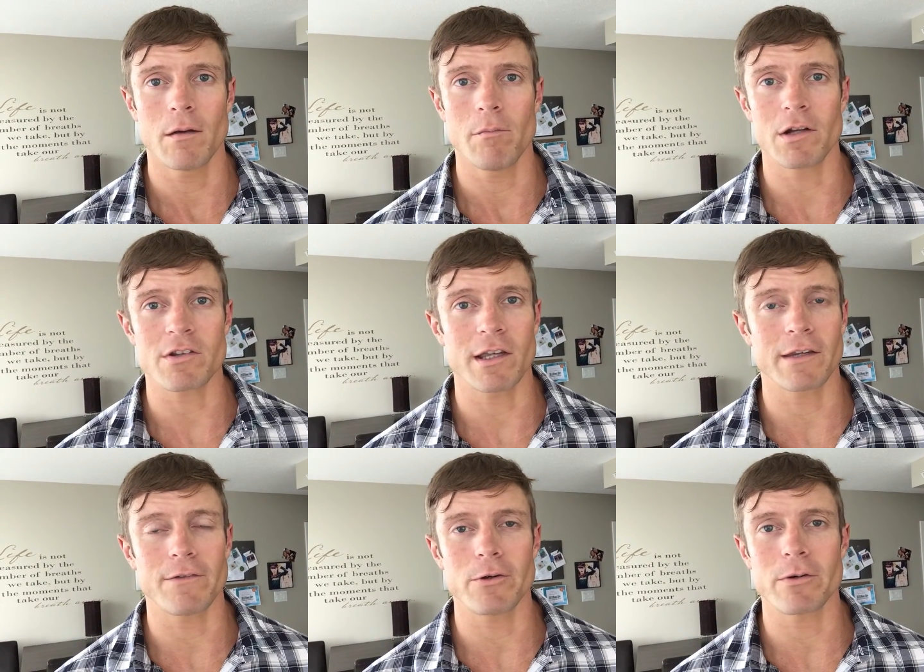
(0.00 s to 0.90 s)
Much
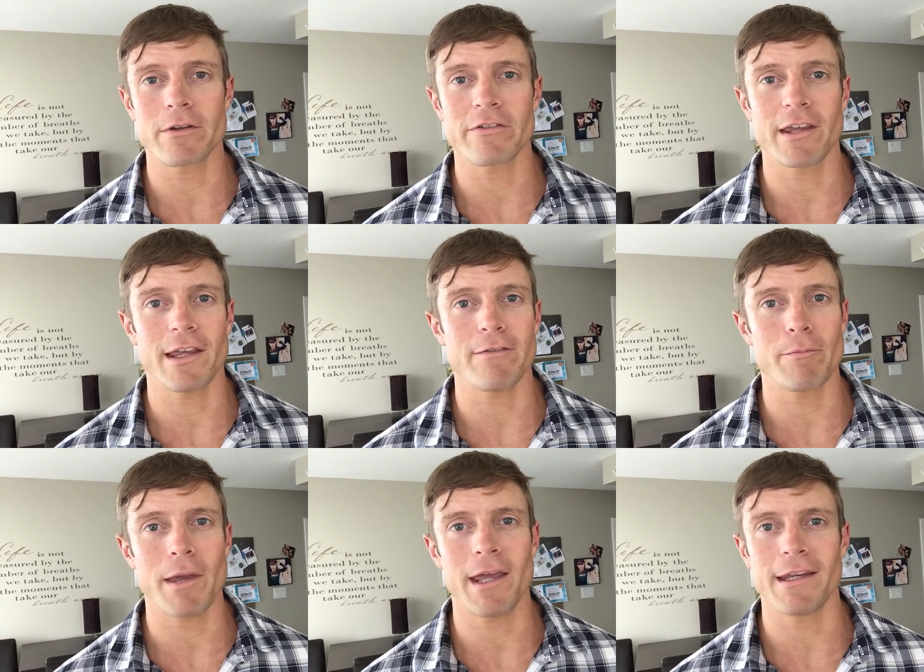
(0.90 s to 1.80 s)
like if you were to save a
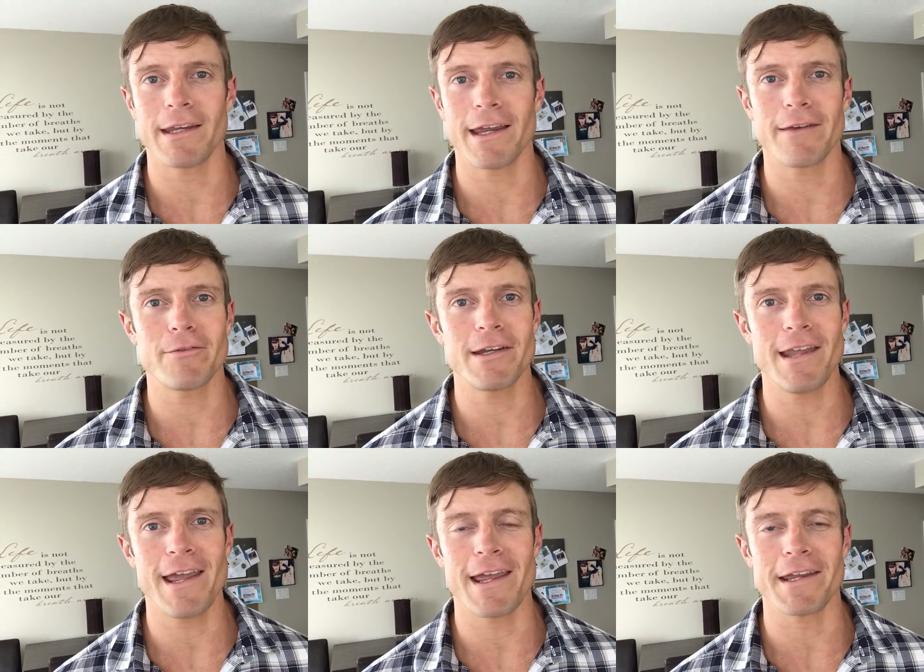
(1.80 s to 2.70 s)
penny every
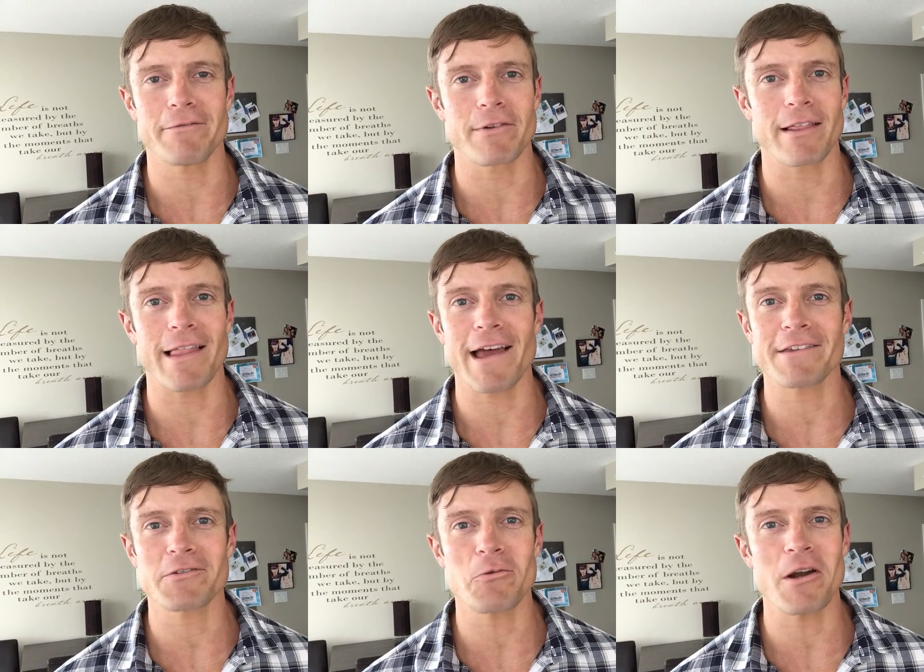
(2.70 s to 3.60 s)
day for the
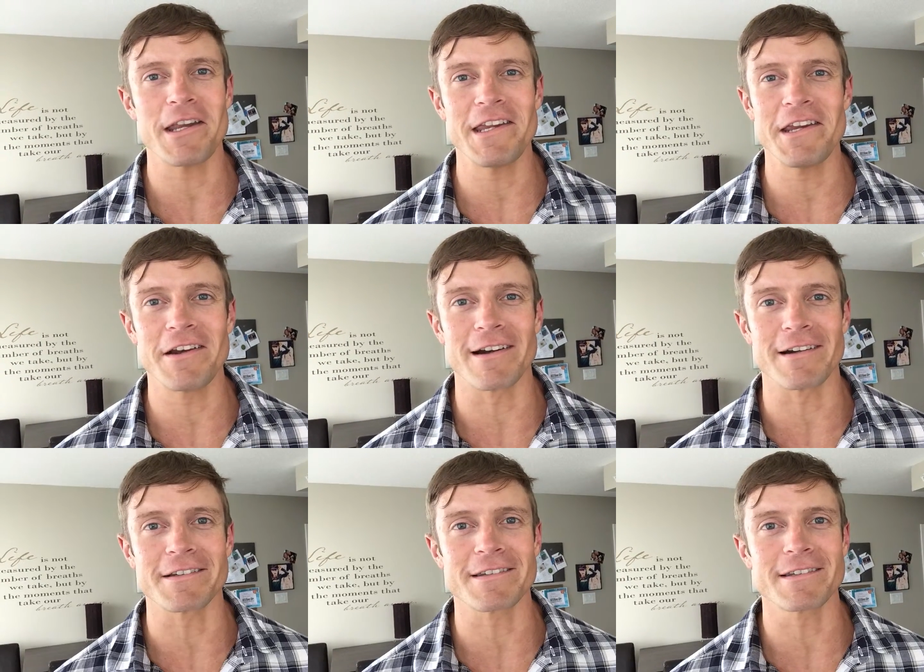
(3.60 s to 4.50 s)
last 20
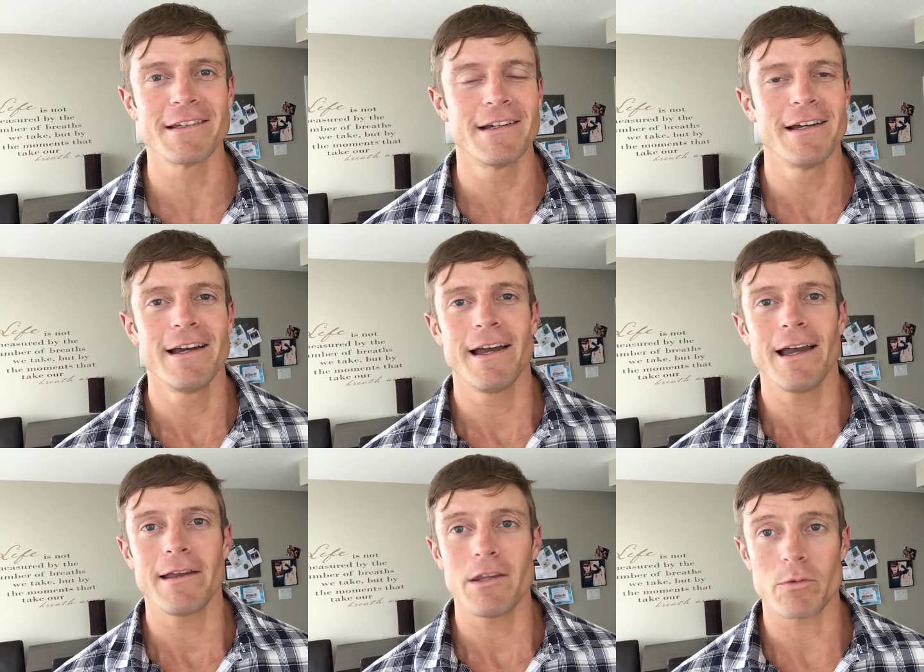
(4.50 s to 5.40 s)
years,
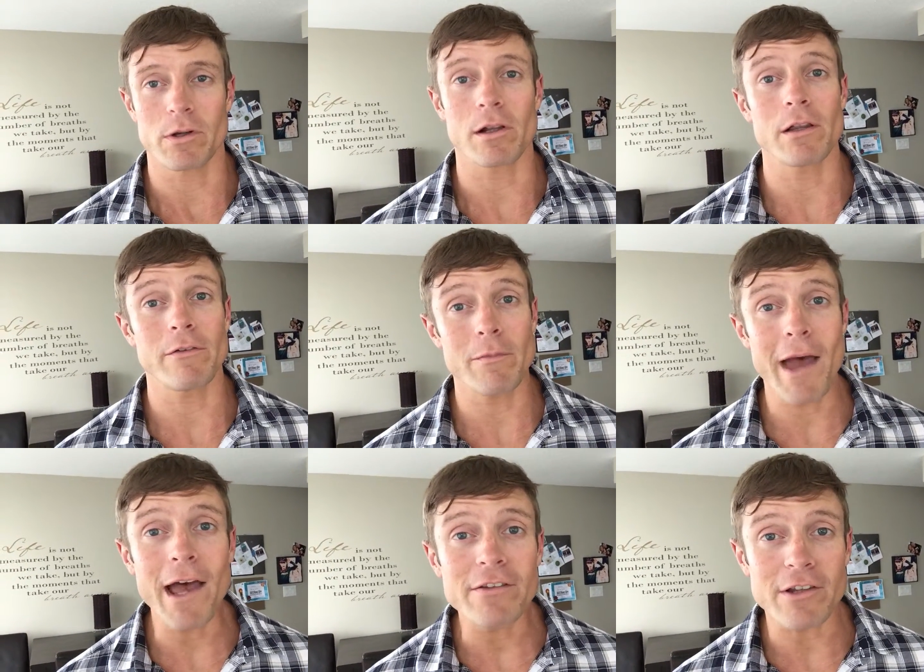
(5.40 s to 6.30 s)
you would all have
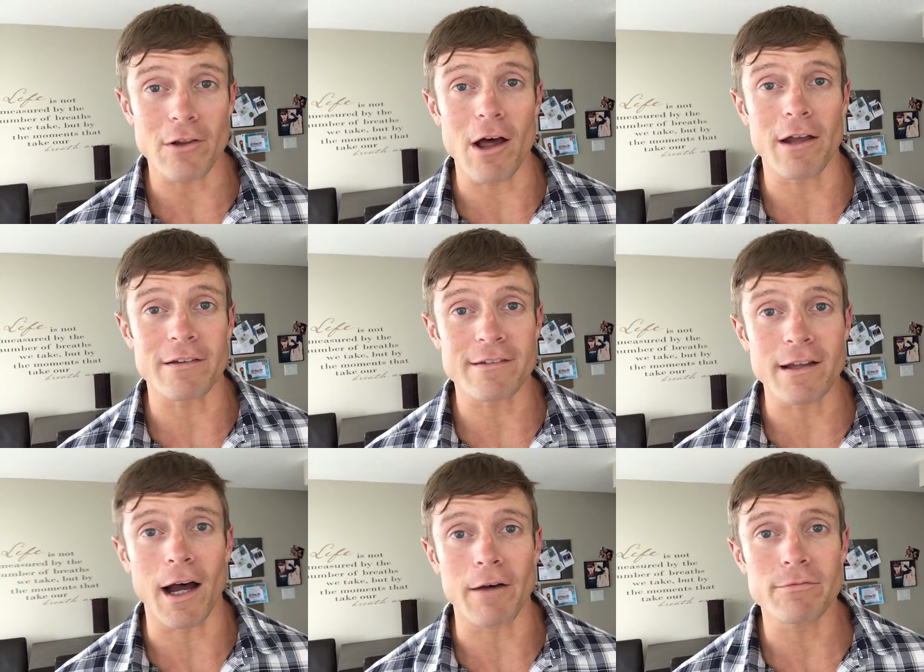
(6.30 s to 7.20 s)
amassed a lot of
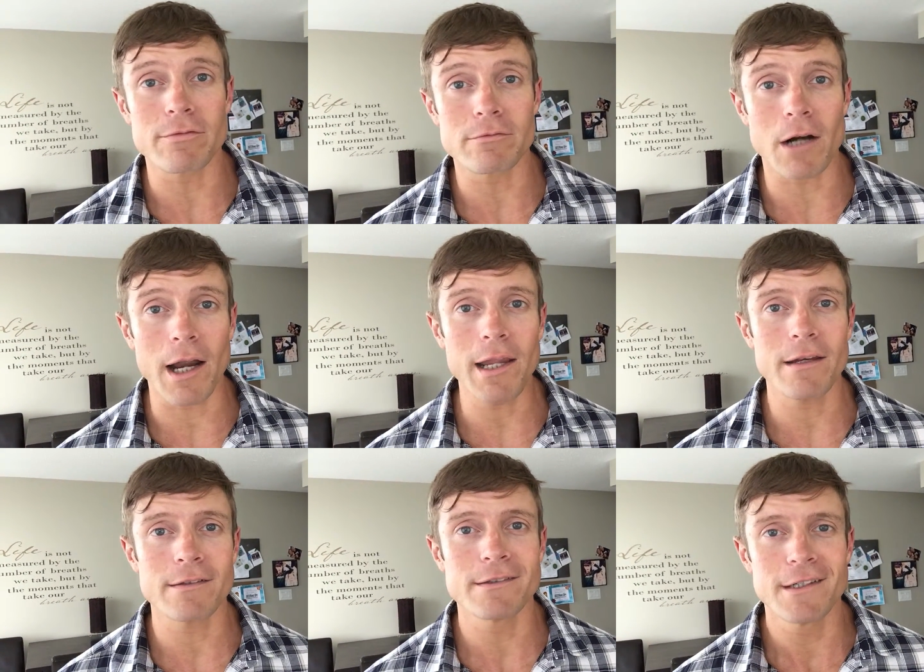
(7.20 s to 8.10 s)
stuff, right?
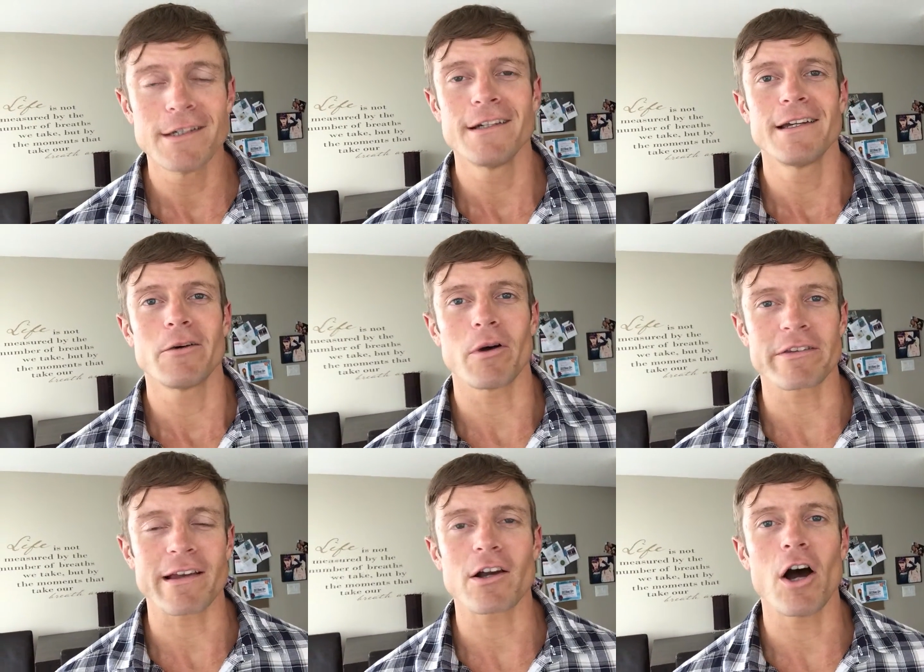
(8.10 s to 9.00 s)
Well,
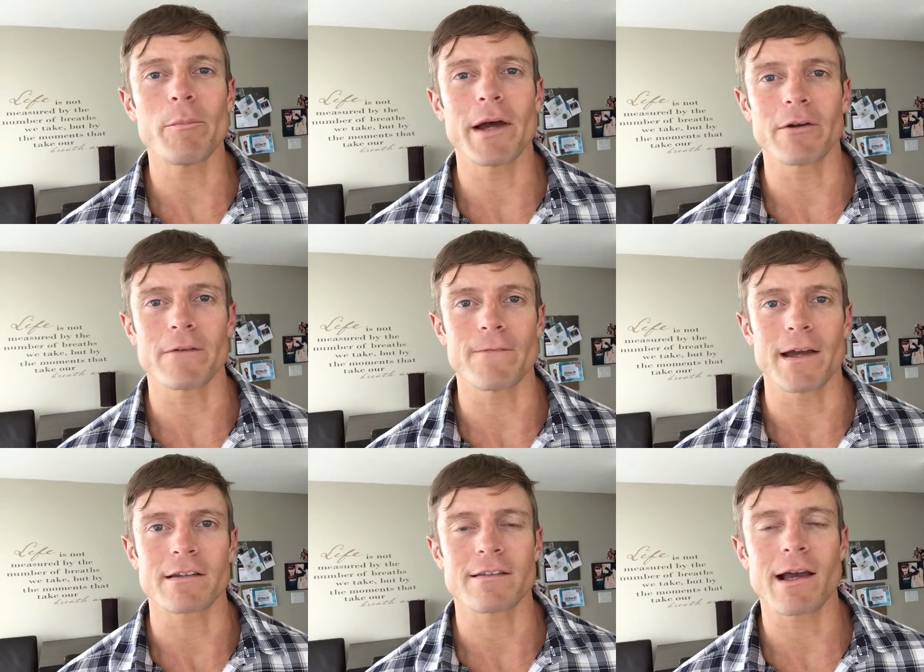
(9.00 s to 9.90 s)
it's that compound
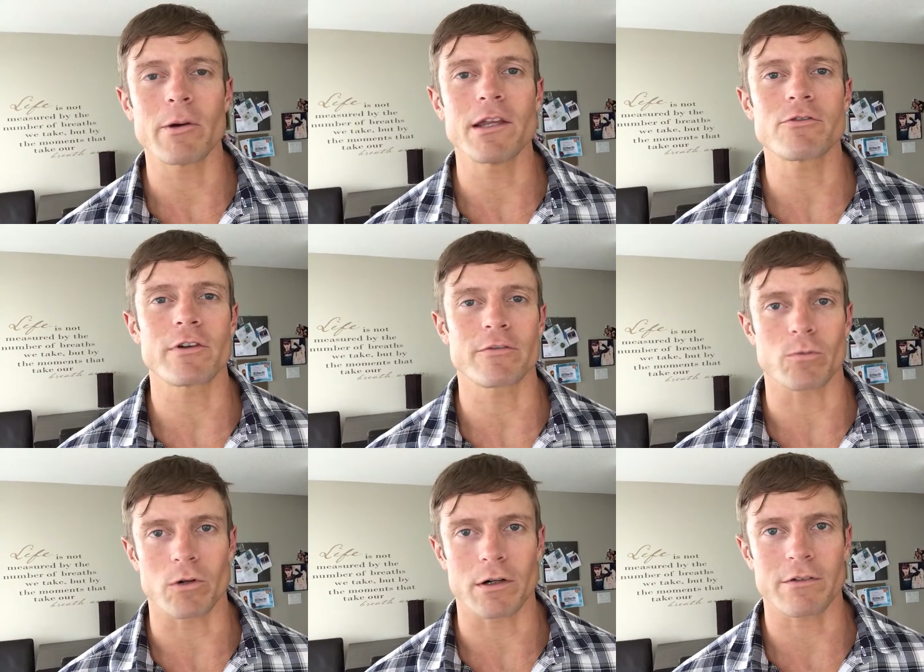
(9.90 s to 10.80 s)
effect, it's how interest
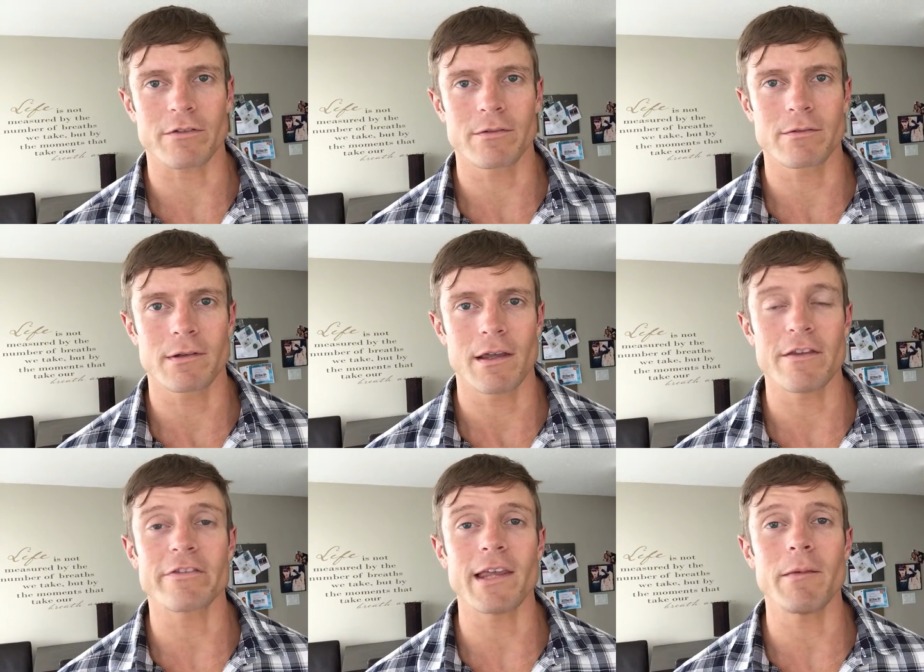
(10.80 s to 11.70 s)
works. And
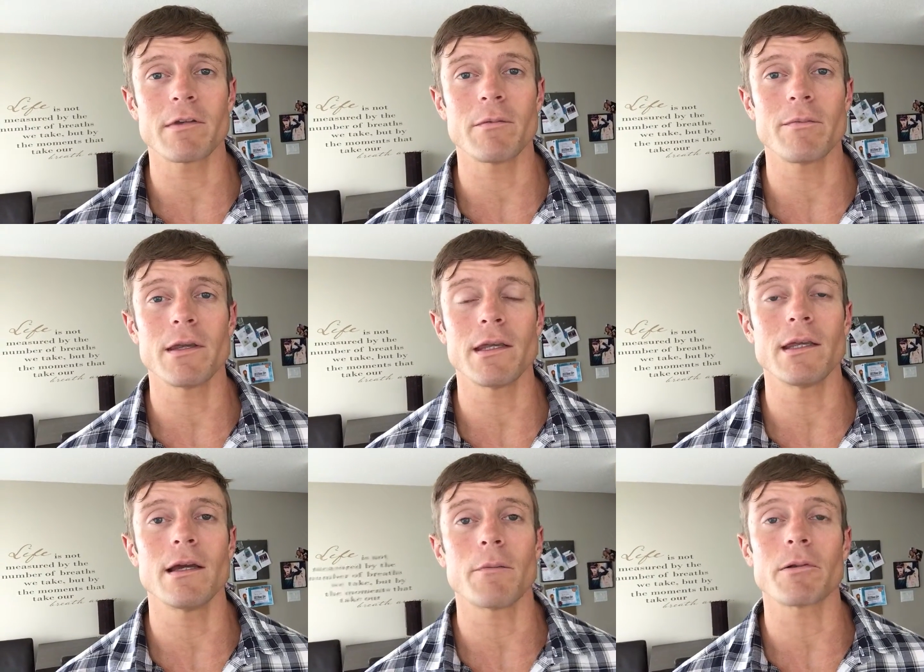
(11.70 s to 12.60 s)
the same can
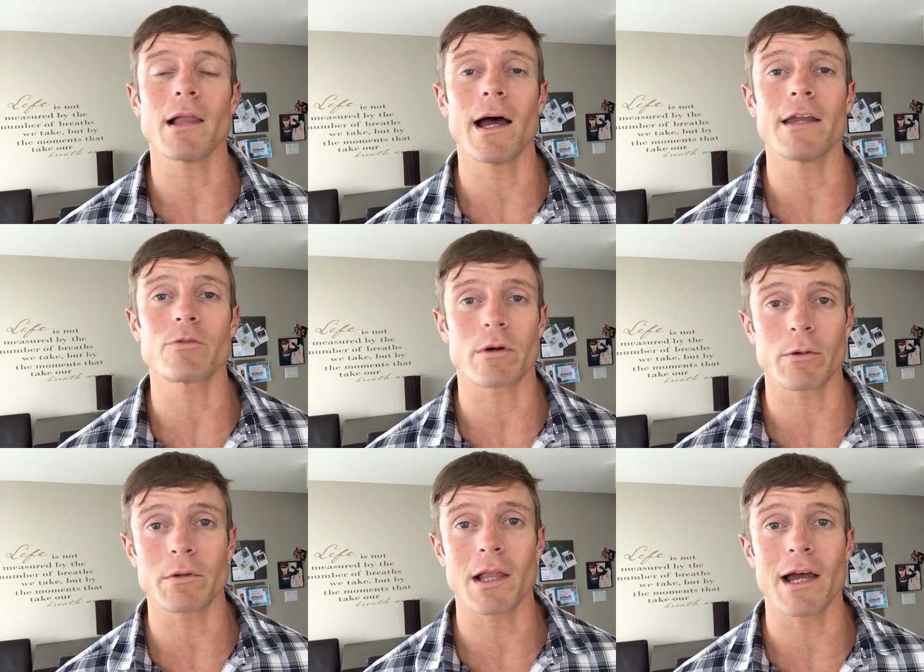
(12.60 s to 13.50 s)
be applied to
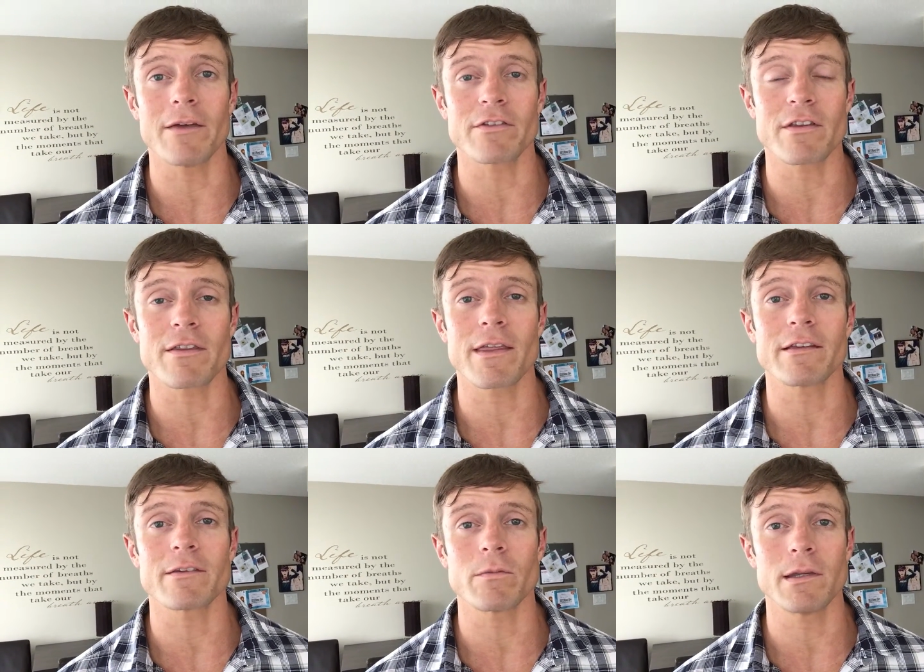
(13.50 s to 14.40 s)
our own lives and the
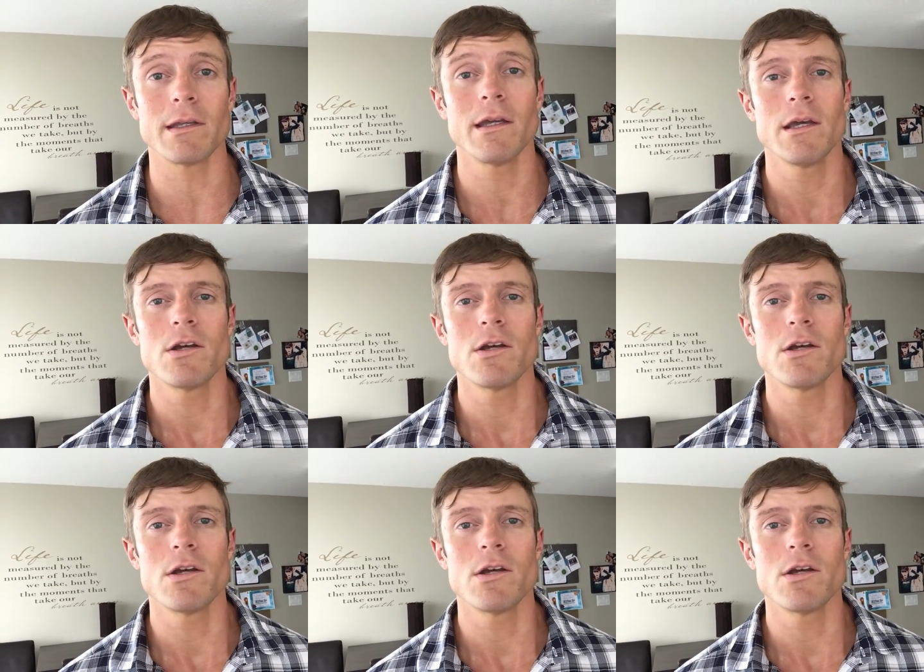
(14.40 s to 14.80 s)
things that we